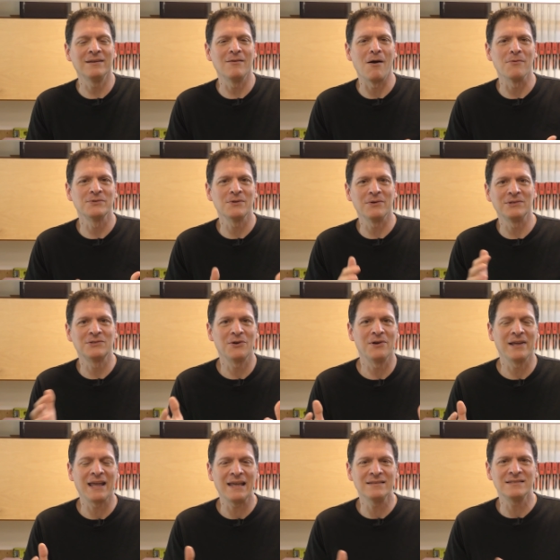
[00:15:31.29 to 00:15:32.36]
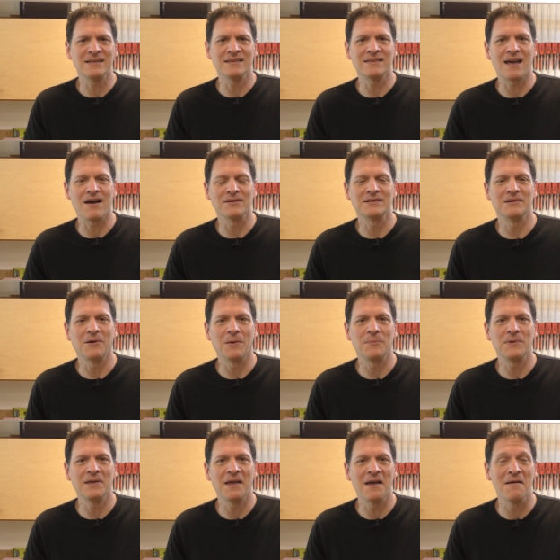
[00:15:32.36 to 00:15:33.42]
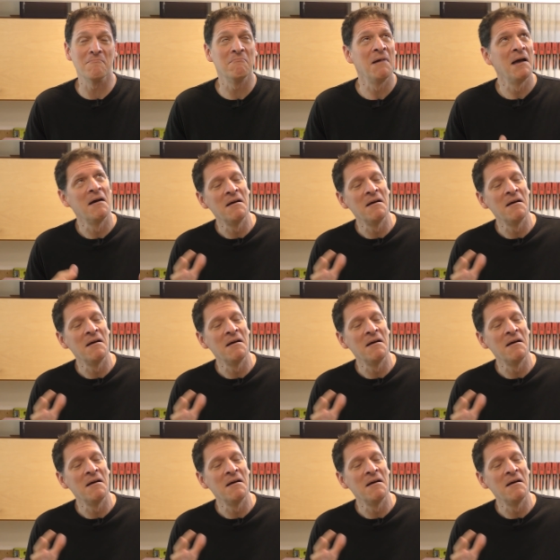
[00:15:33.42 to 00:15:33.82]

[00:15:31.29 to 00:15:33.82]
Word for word: You know, I was only turning 18,000 RPM.